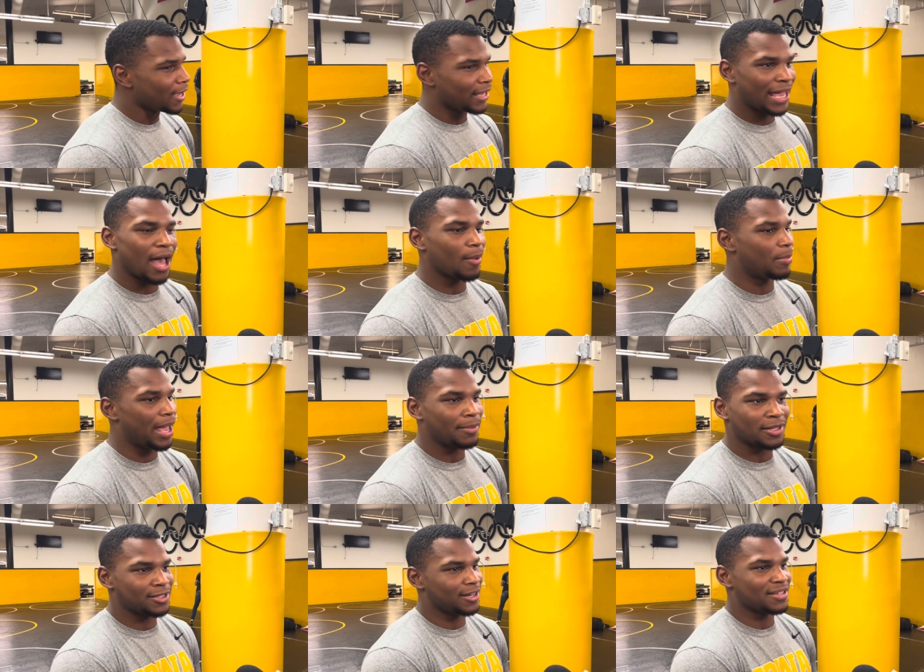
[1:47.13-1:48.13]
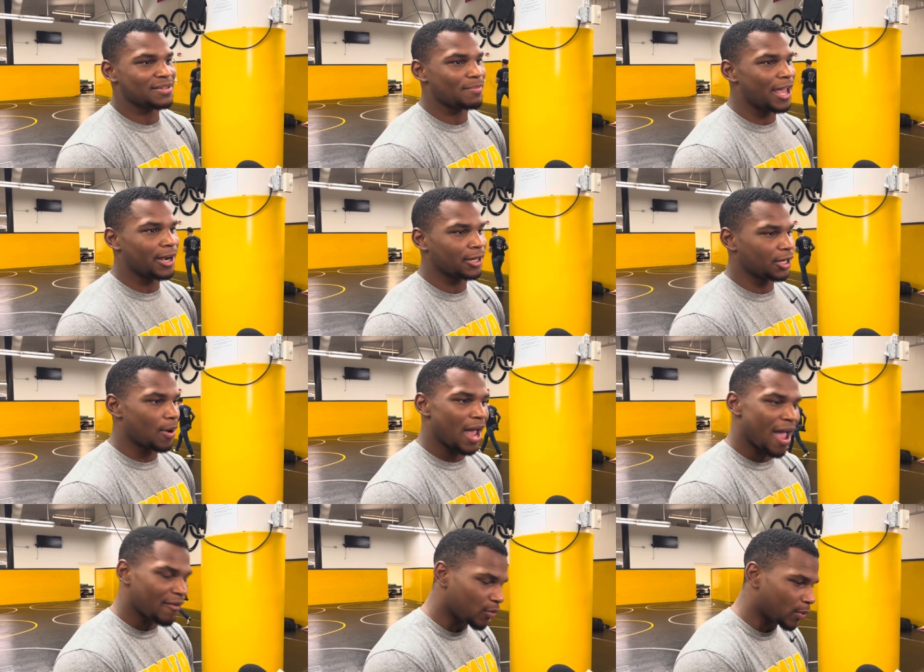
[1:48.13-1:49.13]
Cal Baptist, it doesn't matter. You know,
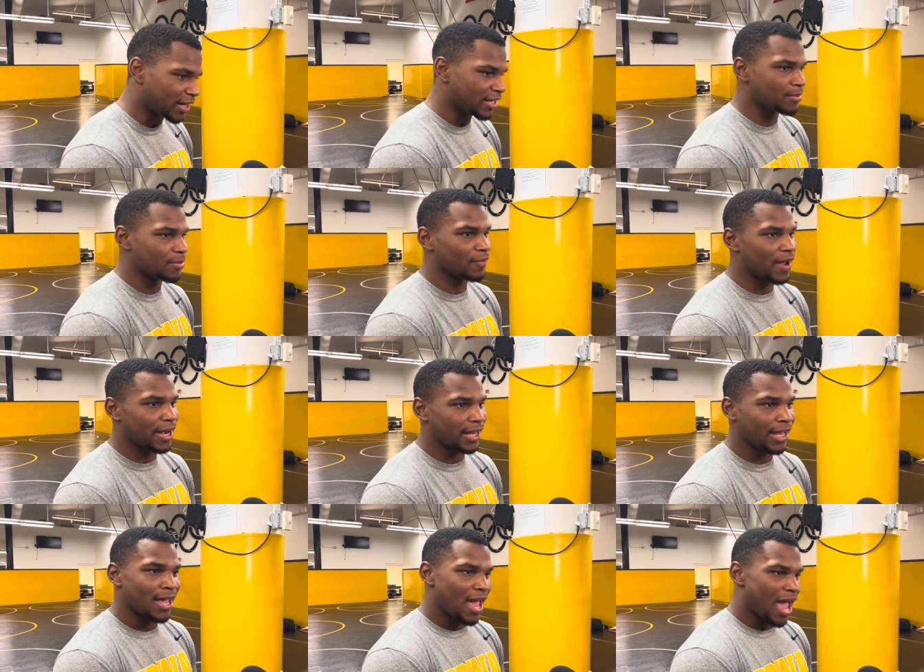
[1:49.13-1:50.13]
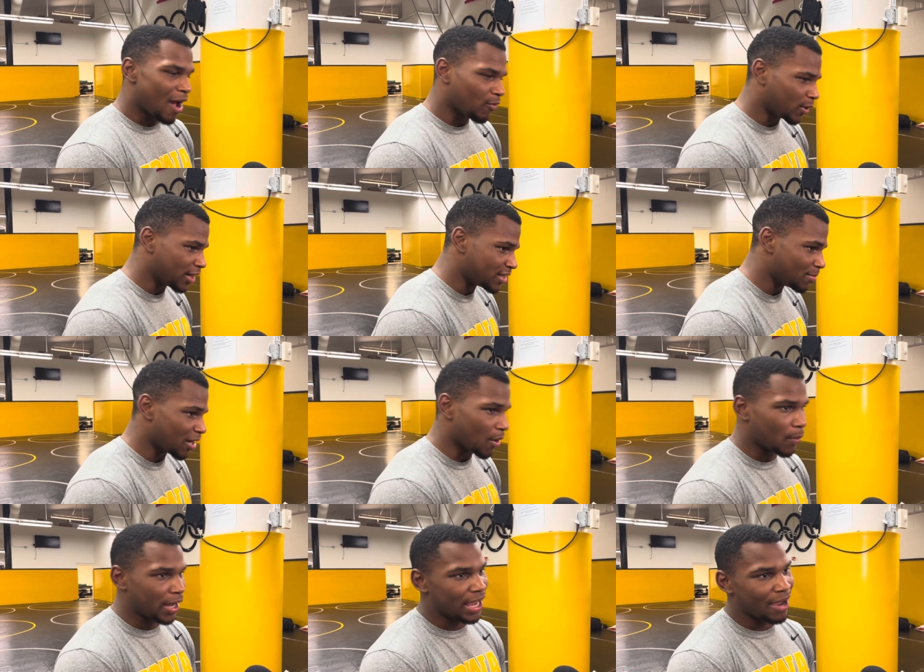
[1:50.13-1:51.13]
everyone needs to be ready. Everyone needs to be
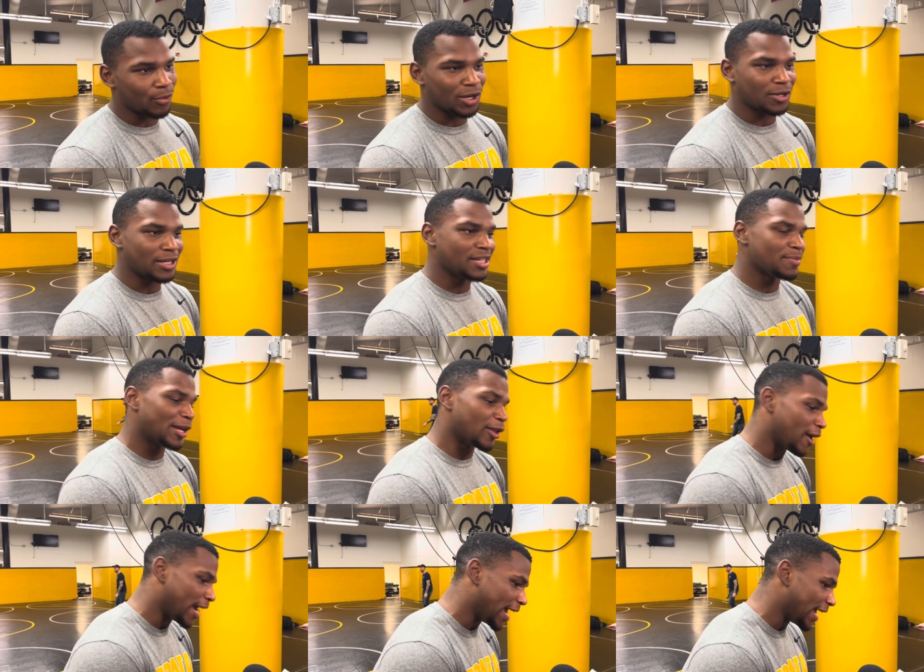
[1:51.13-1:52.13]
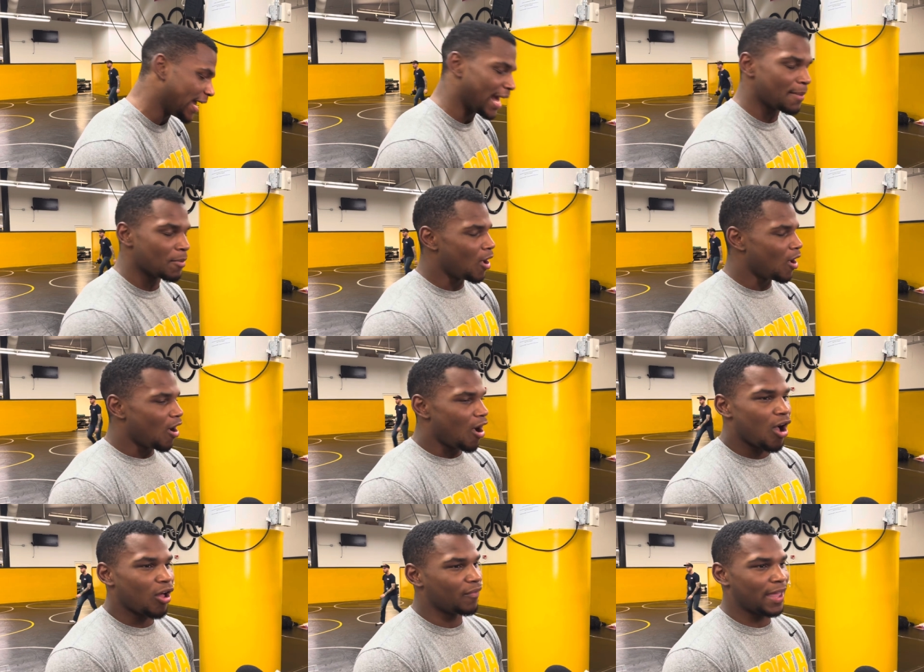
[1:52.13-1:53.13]
on weight. Everyone needs to be on their A game.
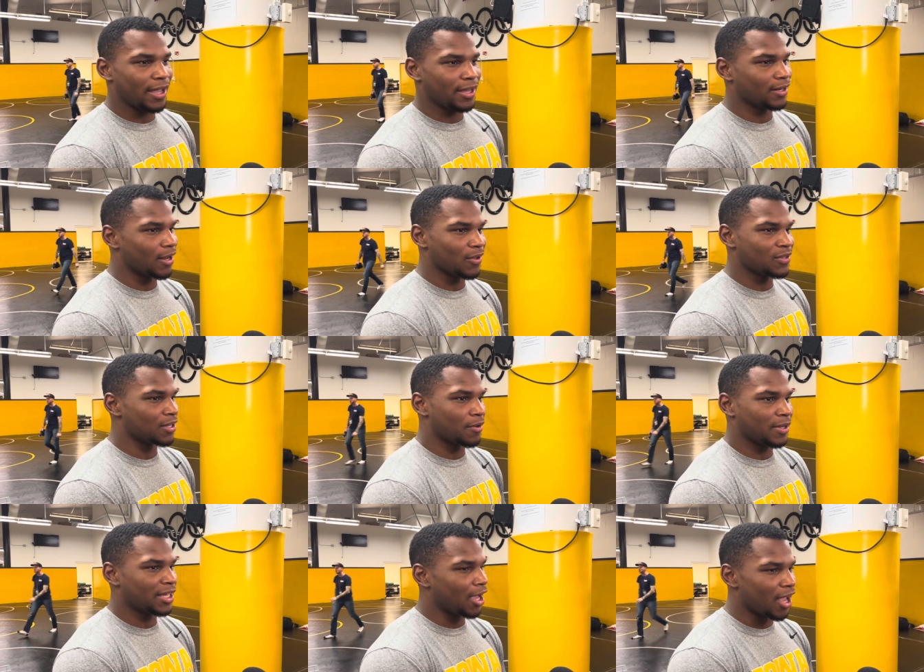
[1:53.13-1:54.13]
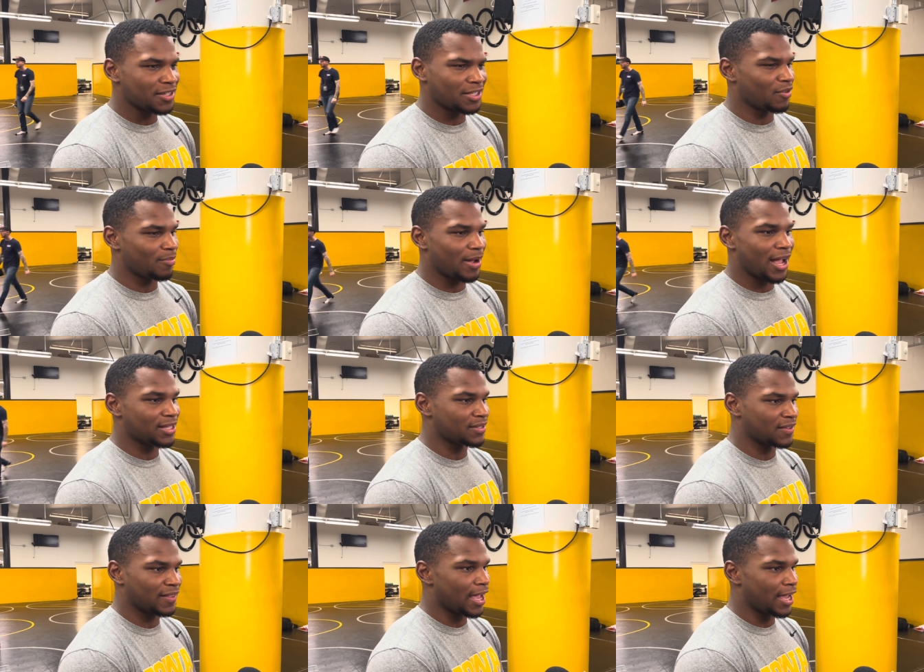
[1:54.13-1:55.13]
All of that, you know. So he constantly reminds
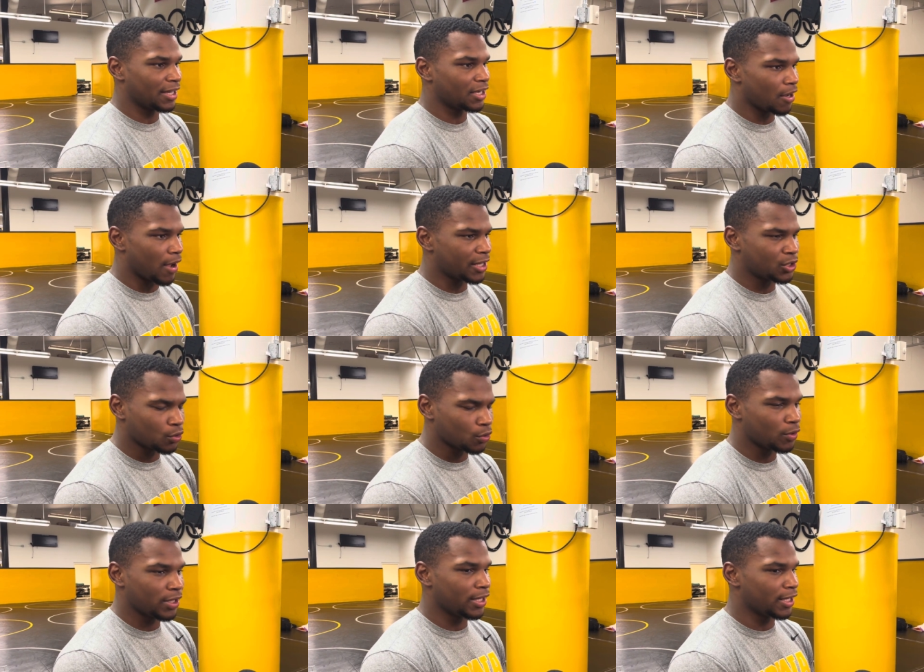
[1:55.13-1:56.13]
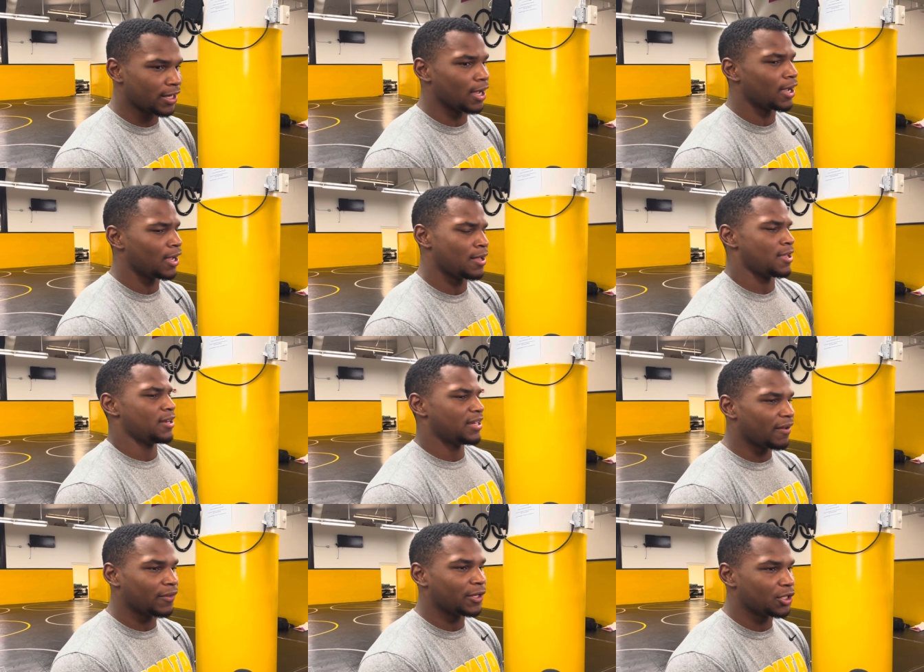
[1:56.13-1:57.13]
us of that. You know, I truly and uh,
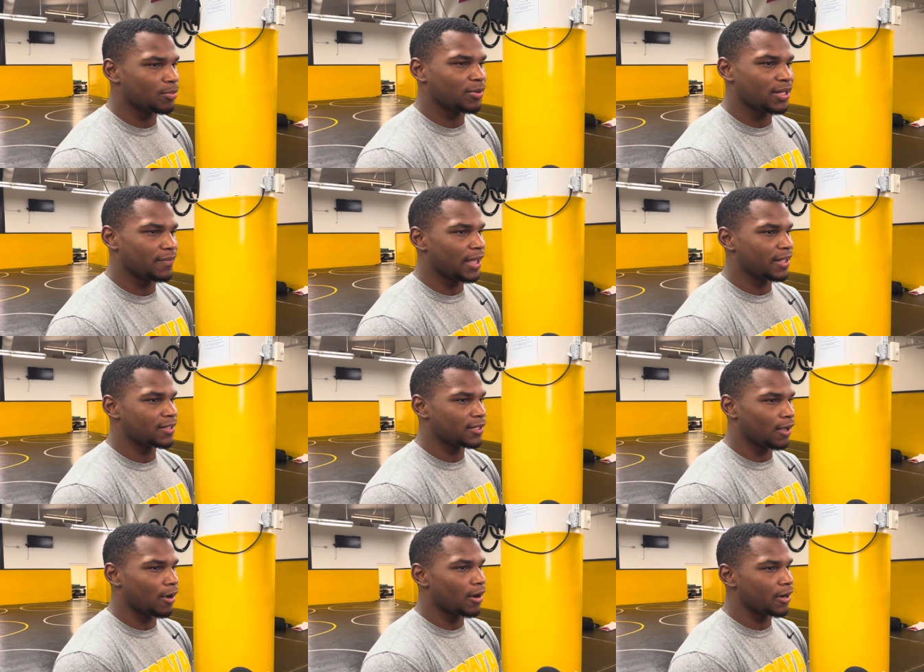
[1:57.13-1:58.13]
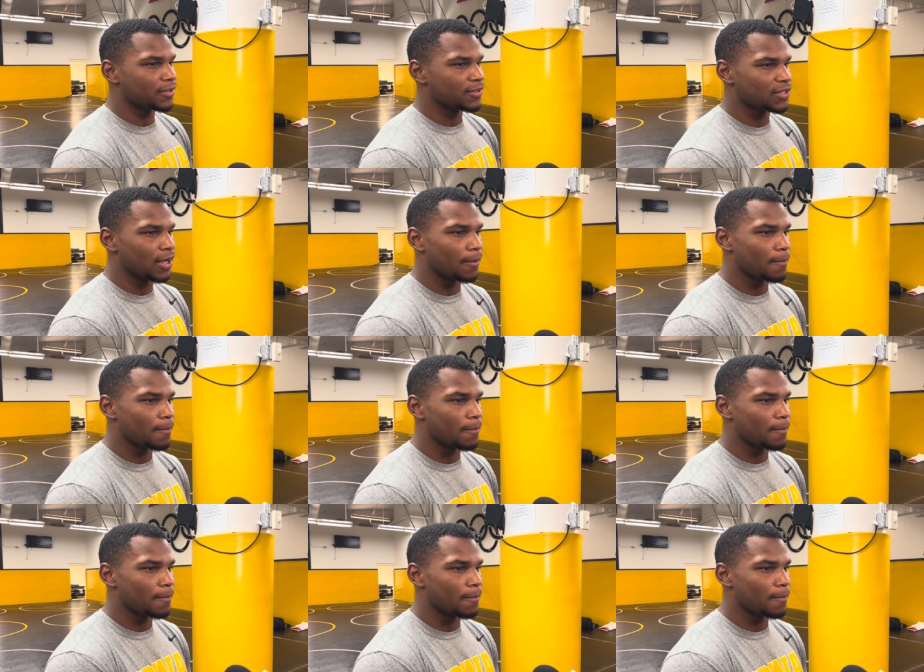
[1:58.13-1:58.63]
definitely do believe that to the heart. So.